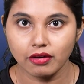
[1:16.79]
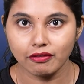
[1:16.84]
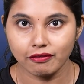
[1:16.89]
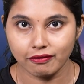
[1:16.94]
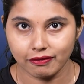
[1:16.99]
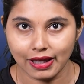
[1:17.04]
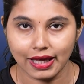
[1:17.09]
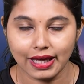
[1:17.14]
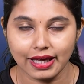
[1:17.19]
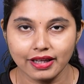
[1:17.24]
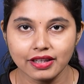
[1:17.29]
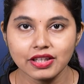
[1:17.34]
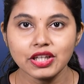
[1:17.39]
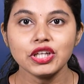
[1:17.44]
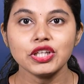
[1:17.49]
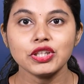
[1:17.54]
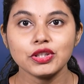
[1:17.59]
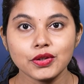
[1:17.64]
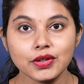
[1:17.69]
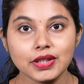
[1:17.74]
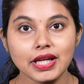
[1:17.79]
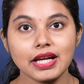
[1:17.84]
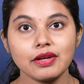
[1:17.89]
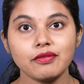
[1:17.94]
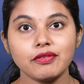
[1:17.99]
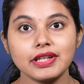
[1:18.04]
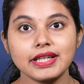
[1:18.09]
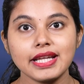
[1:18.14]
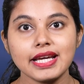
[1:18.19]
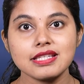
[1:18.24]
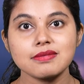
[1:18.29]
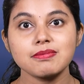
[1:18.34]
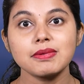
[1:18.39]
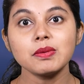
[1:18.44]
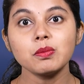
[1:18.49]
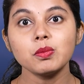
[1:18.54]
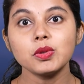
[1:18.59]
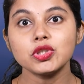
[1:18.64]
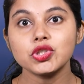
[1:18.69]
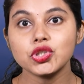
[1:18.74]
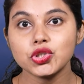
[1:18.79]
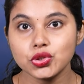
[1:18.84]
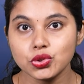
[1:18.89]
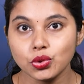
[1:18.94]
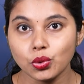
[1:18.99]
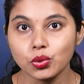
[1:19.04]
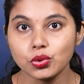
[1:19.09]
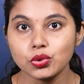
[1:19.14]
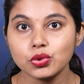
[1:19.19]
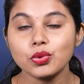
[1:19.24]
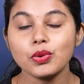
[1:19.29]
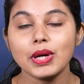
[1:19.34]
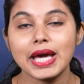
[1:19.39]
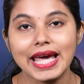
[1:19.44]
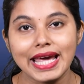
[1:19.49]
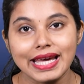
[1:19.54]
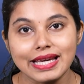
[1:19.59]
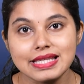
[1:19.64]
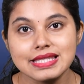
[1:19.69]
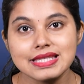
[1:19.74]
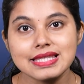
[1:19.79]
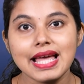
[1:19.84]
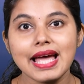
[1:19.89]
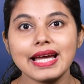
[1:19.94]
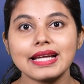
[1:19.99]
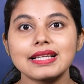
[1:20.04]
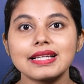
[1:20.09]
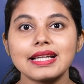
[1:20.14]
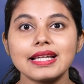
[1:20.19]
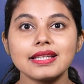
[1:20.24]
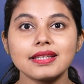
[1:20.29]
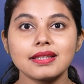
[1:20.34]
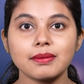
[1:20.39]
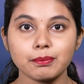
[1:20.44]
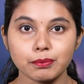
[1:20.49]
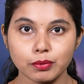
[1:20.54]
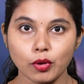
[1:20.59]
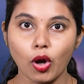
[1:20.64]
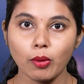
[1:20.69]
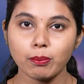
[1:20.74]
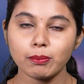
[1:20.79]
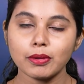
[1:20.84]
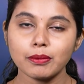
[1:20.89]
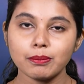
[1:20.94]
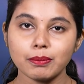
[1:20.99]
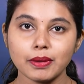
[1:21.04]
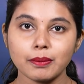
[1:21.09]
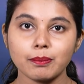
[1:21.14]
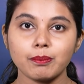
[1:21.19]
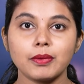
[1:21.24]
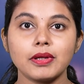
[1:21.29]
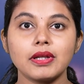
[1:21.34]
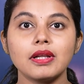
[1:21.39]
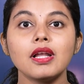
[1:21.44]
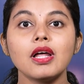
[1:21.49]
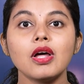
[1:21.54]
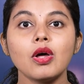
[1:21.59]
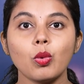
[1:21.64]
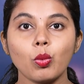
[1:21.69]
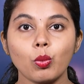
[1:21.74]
where your advertisement will show to exactly the proper people